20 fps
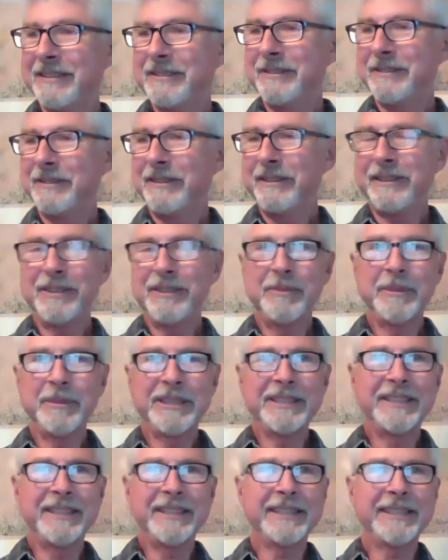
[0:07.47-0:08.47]

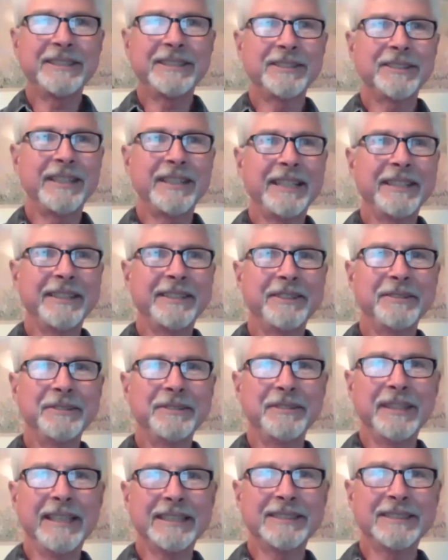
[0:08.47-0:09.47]
Tuleyome Nature and You
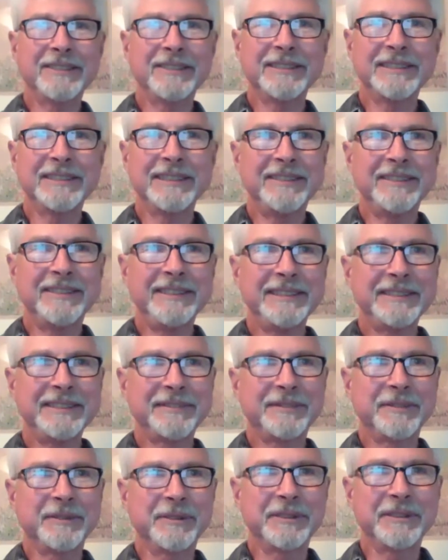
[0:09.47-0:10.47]
lecture series
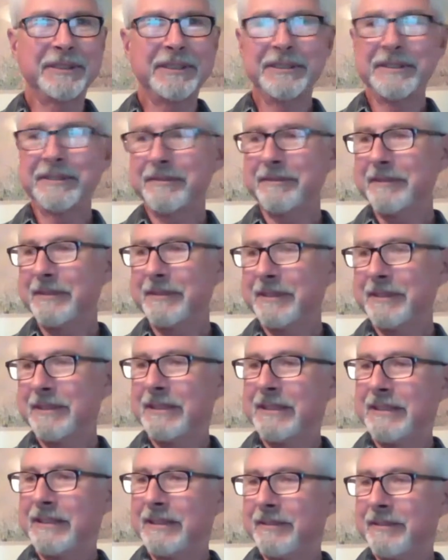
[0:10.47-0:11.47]
for,
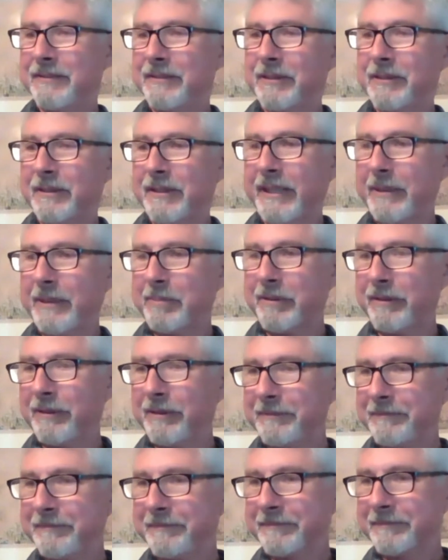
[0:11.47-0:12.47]
for
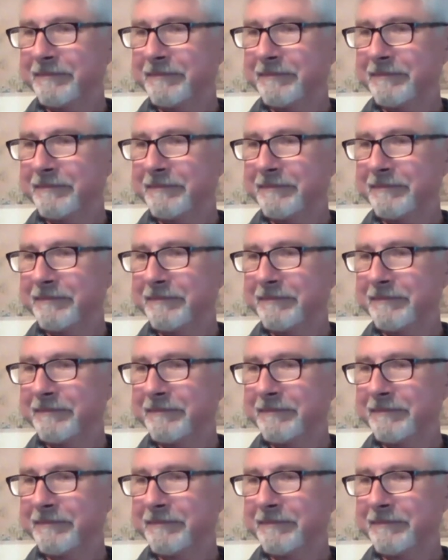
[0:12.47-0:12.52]
April.